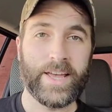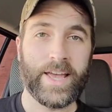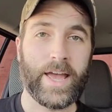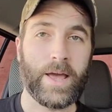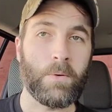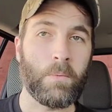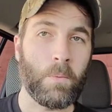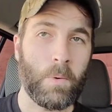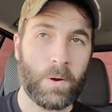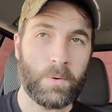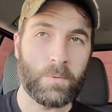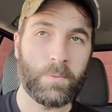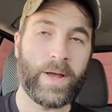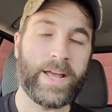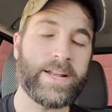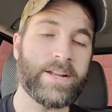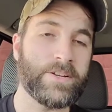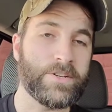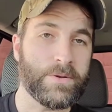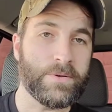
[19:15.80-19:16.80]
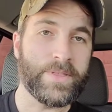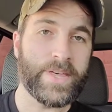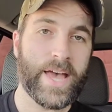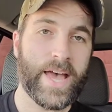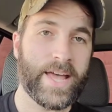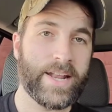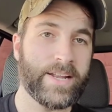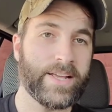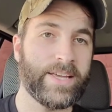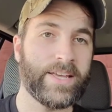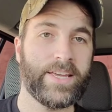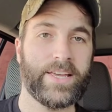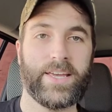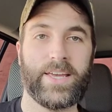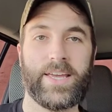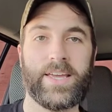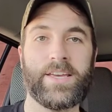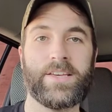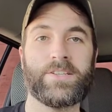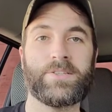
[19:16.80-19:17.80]
And one way to do that
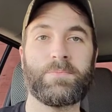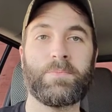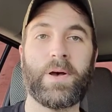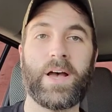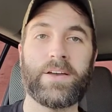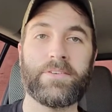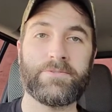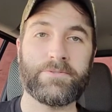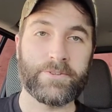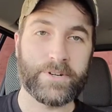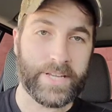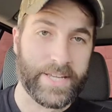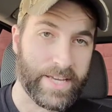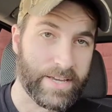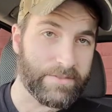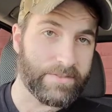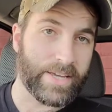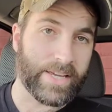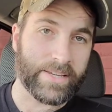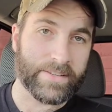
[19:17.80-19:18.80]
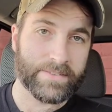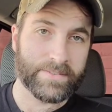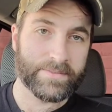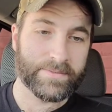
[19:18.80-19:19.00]
is by forgiving.